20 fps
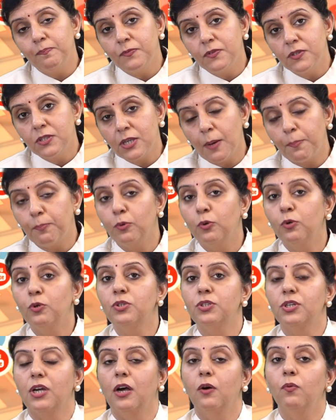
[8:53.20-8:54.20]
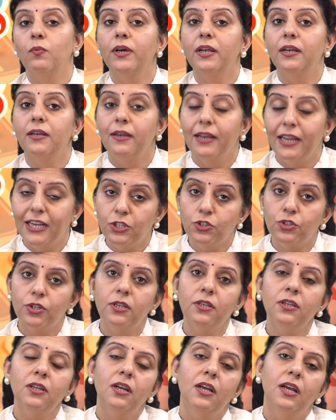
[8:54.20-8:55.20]
support our
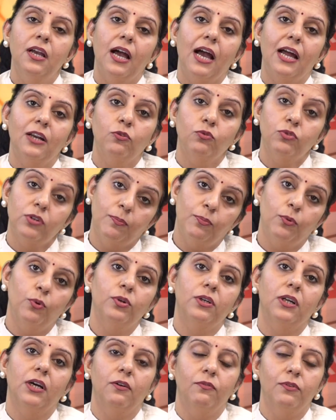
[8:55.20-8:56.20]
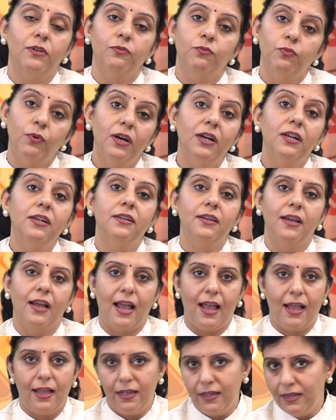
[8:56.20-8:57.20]
nation and to support our world
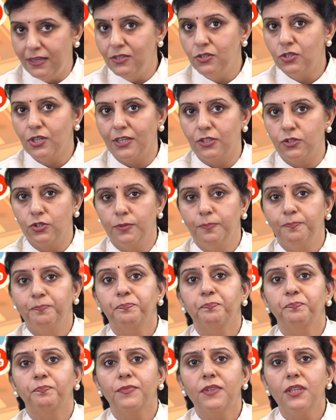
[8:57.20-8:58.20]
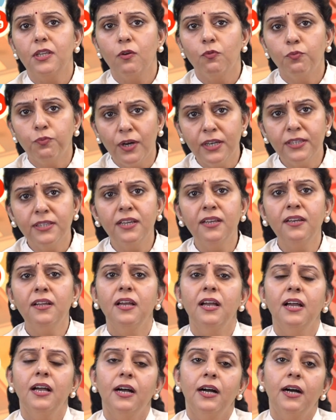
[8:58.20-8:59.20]
in such. Further,
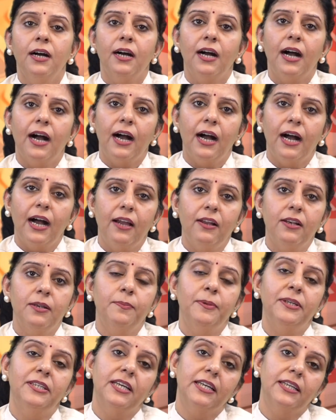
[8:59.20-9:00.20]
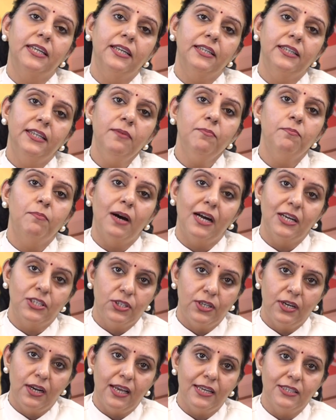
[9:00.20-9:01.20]
I'll be taking the
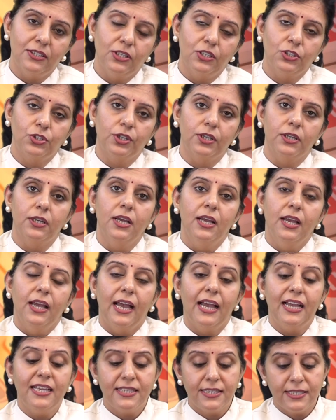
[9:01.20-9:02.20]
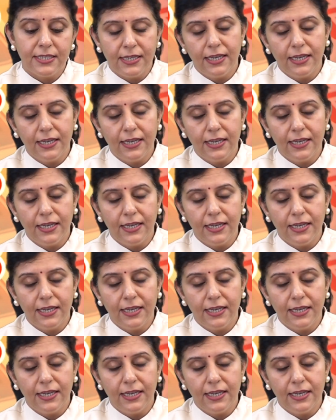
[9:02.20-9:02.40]
marginalization. As